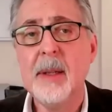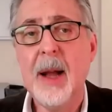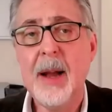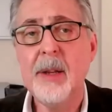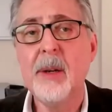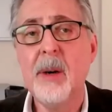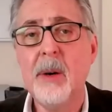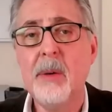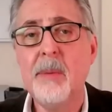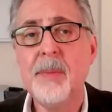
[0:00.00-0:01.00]

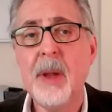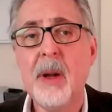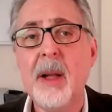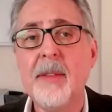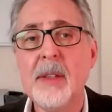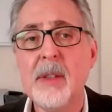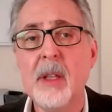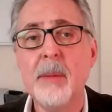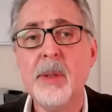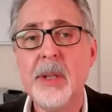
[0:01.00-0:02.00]
Idaho, they all have this
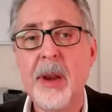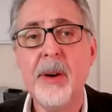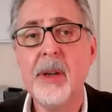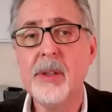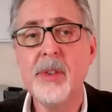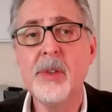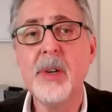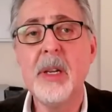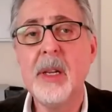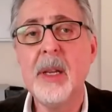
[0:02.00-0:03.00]
libertarian
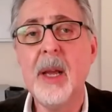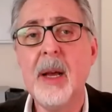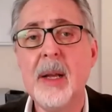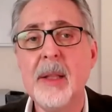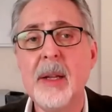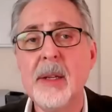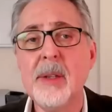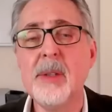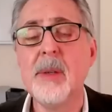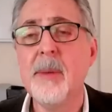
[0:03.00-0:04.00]
streak that
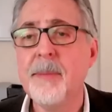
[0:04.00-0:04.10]
is